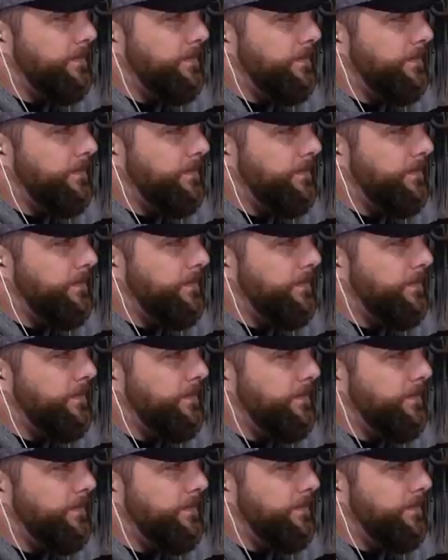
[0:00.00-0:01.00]

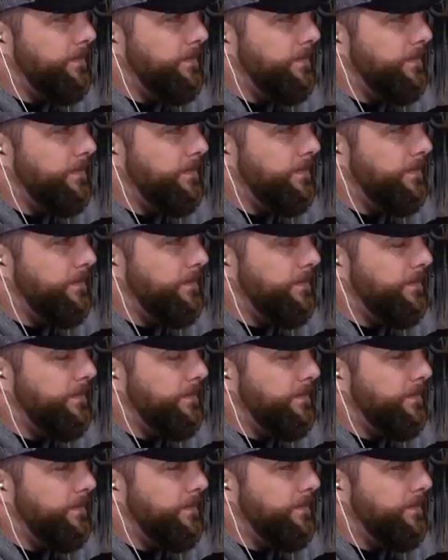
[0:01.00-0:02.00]

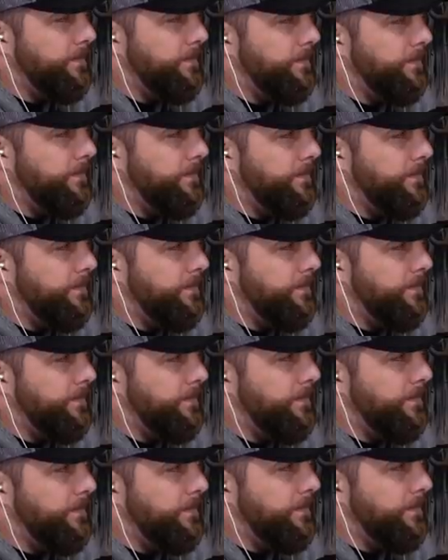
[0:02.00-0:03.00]

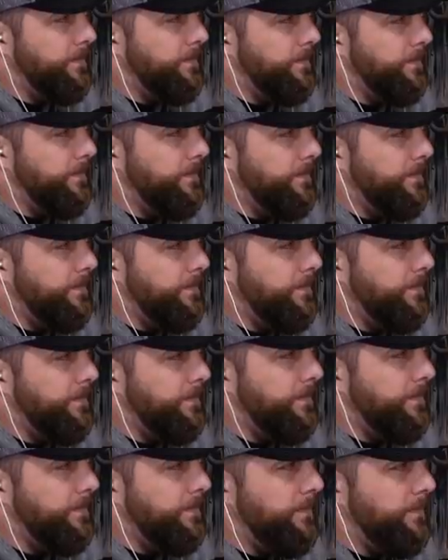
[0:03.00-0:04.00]

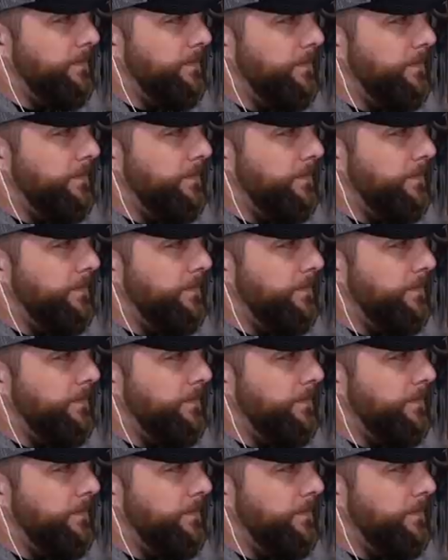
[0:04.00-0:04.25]
No words are spoken by the person on screen.